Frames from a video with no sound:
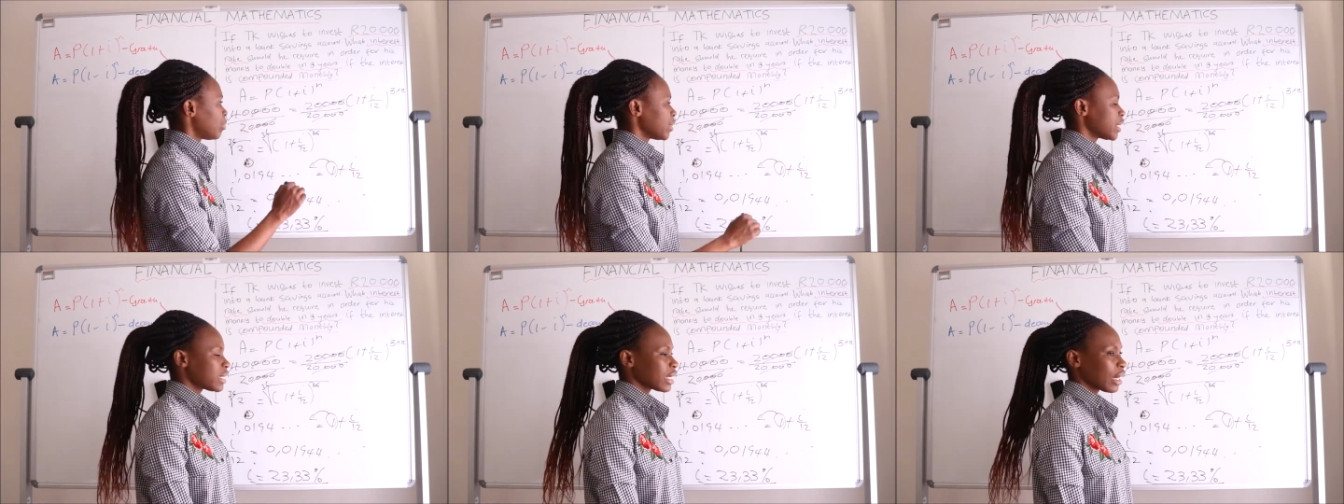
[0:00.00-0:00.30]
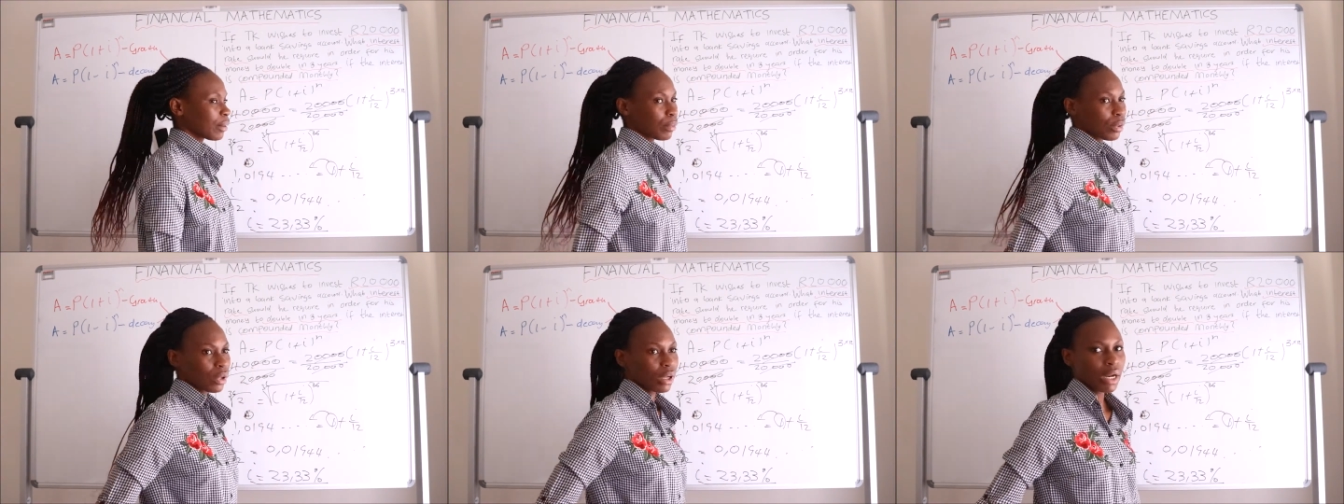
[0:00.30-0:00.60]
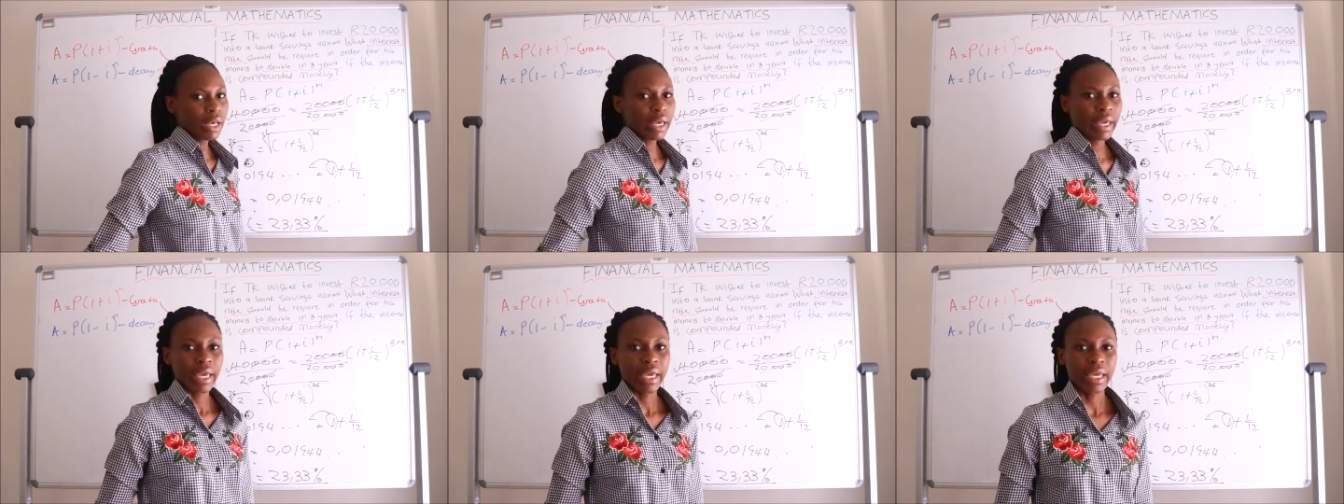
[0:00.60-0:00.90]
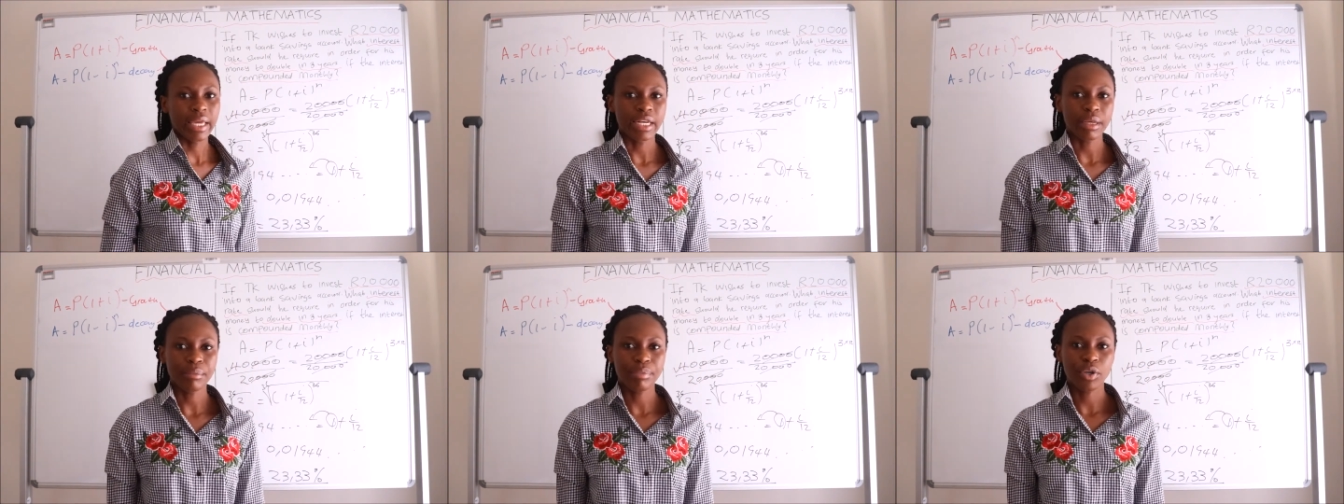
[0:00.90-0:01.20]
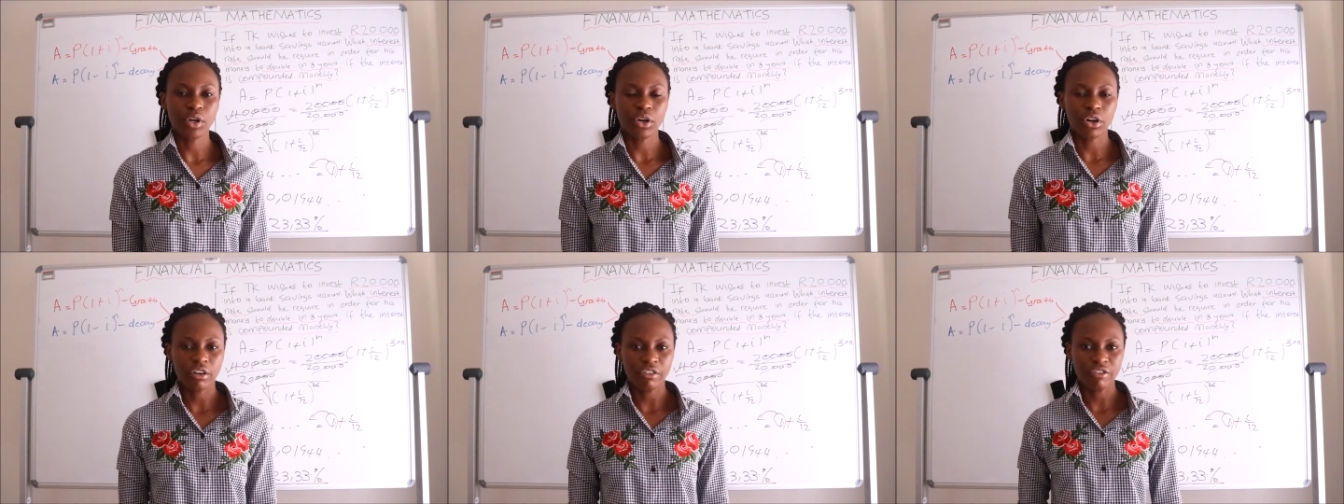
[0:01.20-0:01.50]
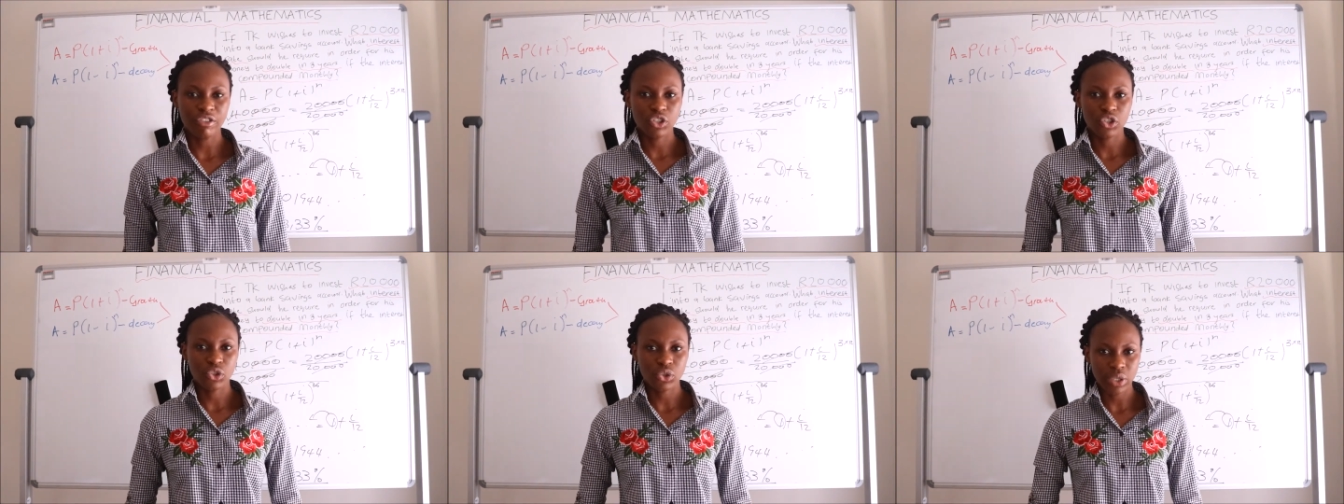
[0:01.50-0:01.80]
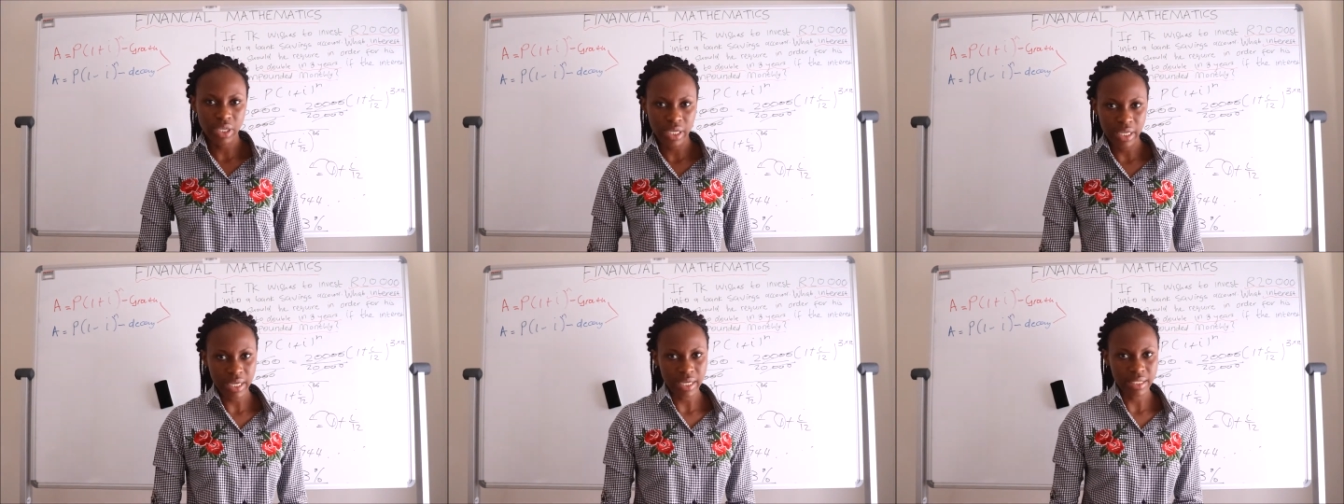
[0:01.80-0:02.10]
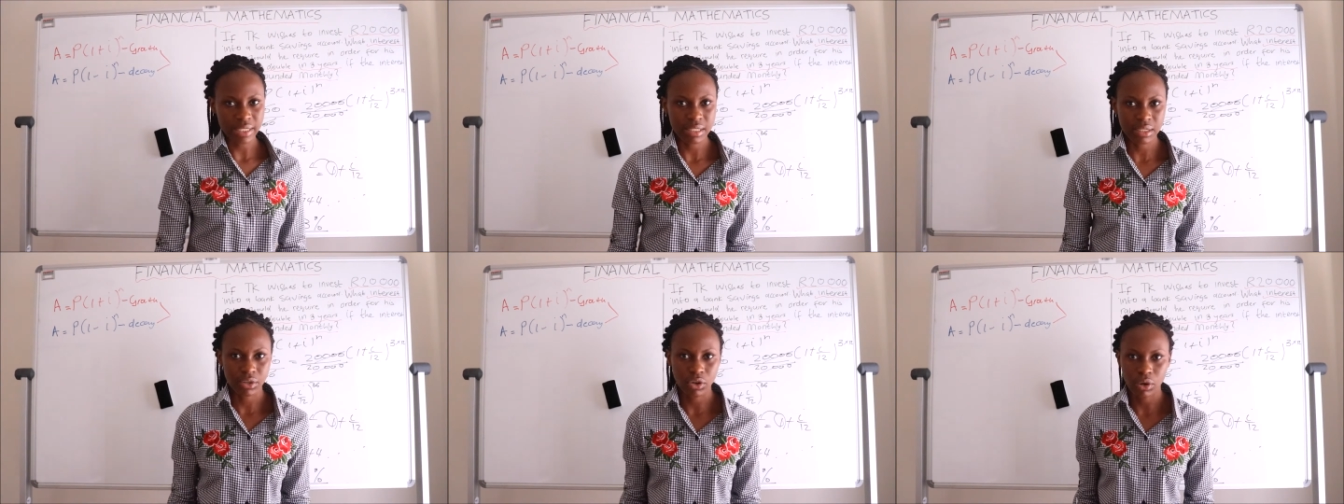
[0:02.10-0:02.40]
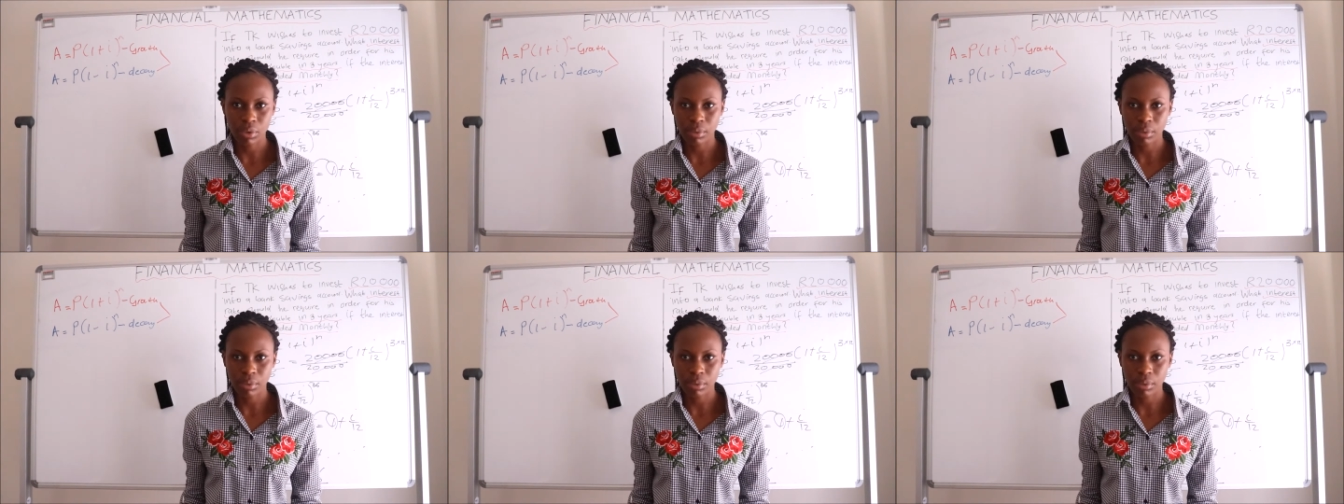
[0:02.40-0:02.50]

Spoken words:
be double in a period of 3 years,